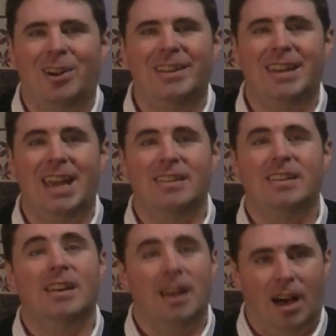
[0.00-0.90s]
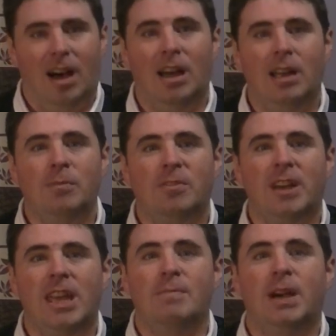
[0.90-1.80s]
internet. I'm
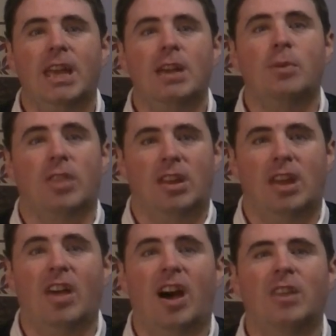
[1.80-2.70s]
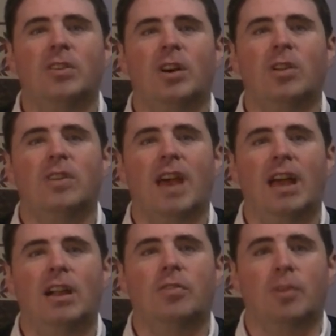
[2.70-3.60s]
Funky Monkey with another untold
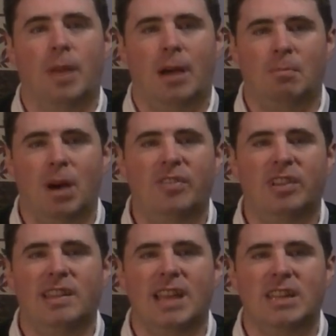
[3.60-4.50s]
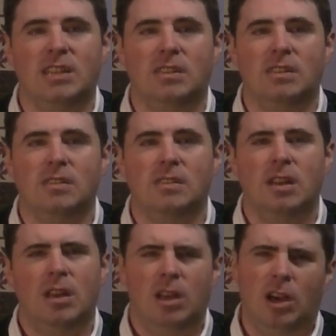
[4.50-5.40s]
tale from the marvellous legends.
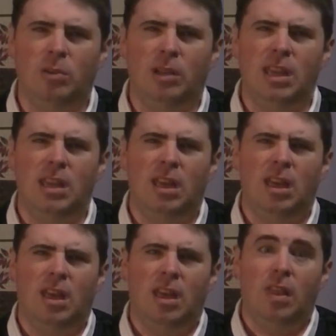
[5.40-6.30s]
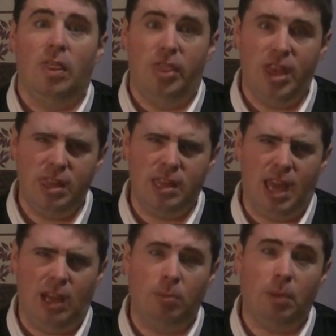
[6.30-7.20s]
Only, this
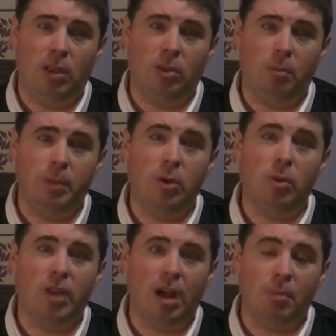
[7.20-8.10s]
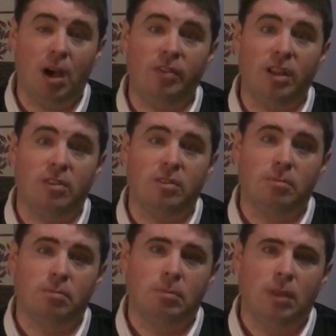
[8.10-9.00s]
tale might not be all that marvellous.
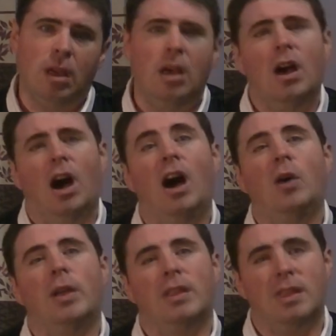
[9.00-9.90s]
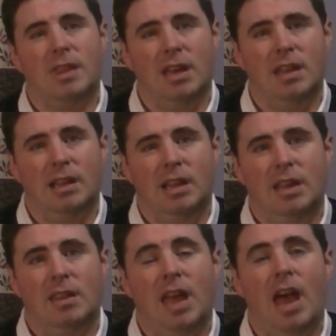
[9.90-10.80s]
Oh, it's
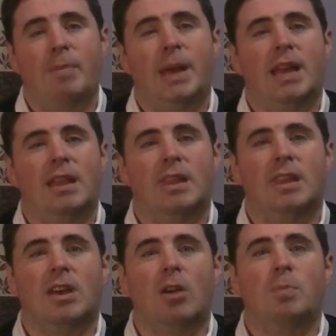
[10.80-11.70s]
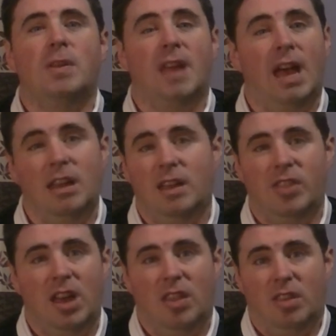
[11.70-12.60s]
certainly as epic in scope as any of
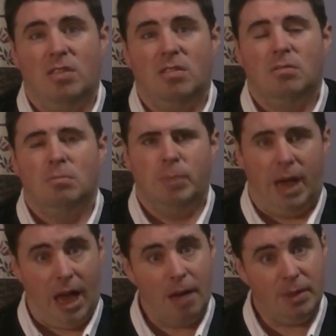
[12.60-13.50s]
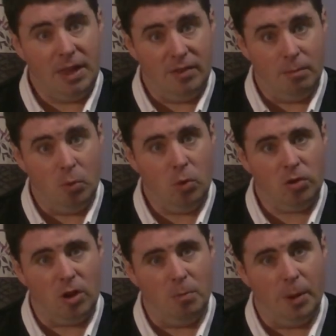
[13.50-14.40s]
the others. Perhaps even more
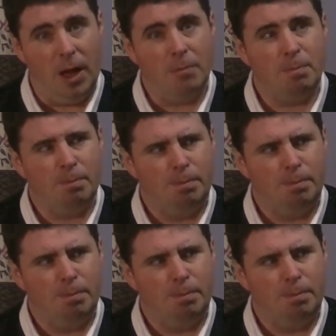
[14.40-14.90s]
so, but...